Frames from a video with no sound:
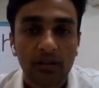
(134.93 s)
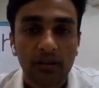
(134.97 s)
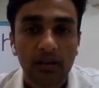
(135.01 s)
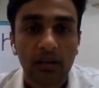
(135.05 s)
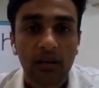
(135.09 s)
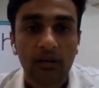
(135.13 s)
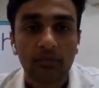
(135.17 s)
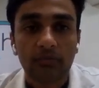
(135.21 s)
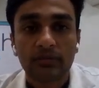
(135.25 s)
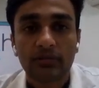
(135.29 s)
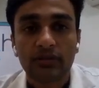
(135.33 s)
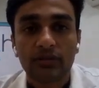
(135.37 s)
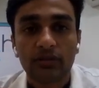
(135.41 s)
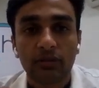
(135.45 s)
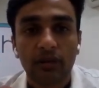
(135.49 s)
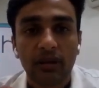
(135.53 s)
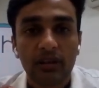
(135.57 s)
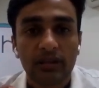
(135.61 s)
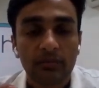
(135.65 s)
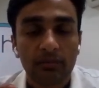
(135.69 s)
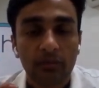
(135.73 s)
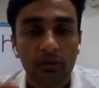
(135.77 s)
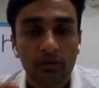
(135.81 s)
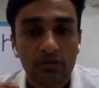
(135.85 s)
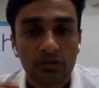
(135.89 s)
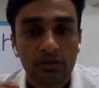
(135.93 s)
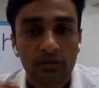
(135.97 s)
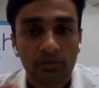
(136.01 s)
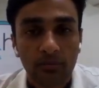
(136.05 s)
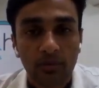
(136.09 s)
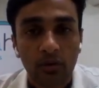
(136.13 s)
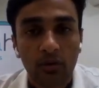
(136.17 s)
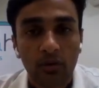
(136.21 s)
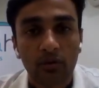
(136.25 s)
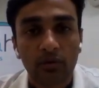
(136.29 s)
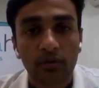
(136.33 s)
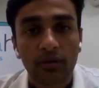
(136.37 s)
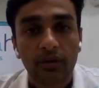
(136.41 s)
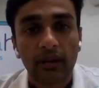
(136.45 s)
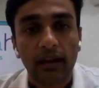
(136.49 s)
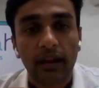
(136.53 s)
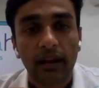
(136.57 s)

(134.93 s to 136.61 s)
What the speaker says: gums, you expose the bone,